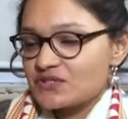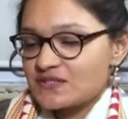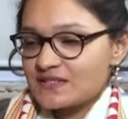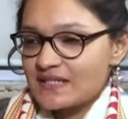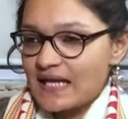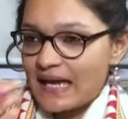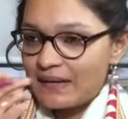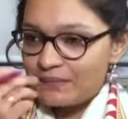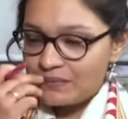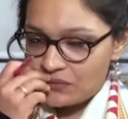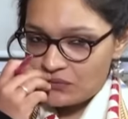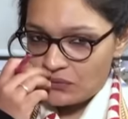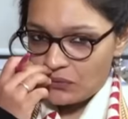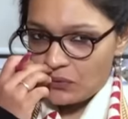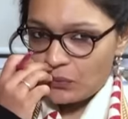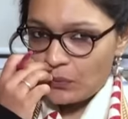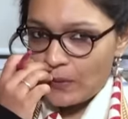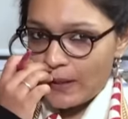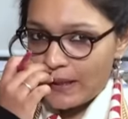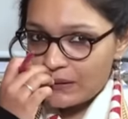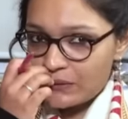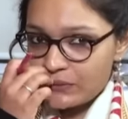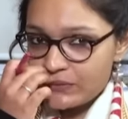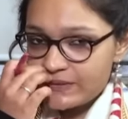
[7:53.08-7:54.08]
is I Am a Troll,
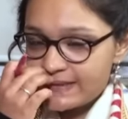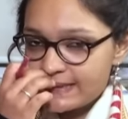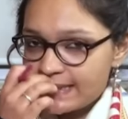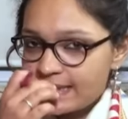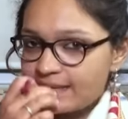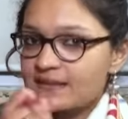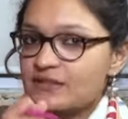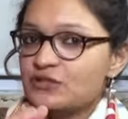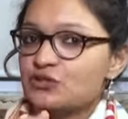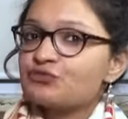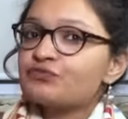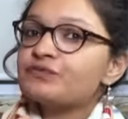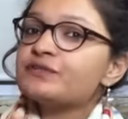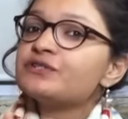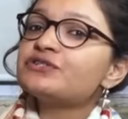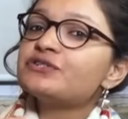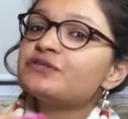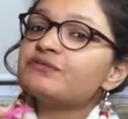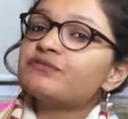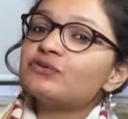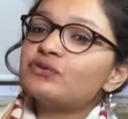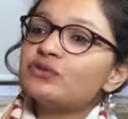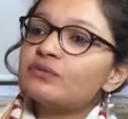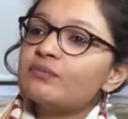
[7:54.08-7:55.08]
where you say that you've
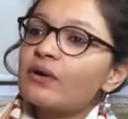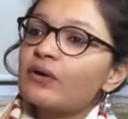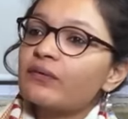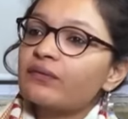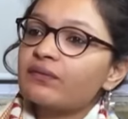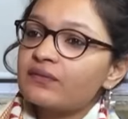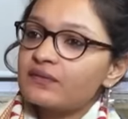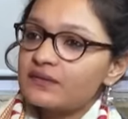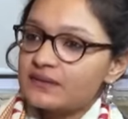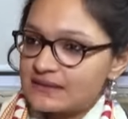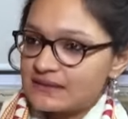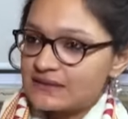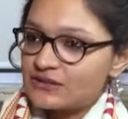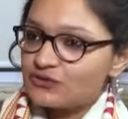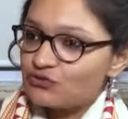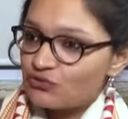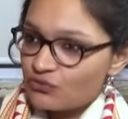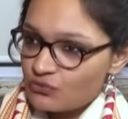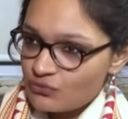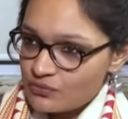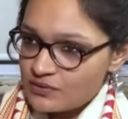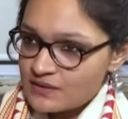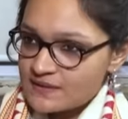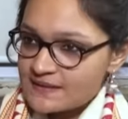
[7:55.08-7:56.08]
interviewed about 30
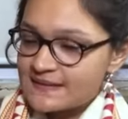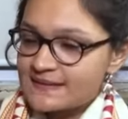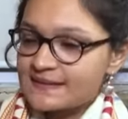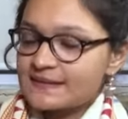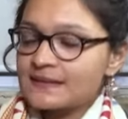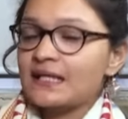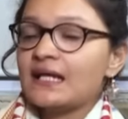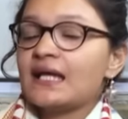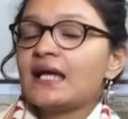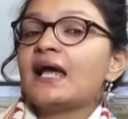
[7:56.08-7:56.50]
trolls.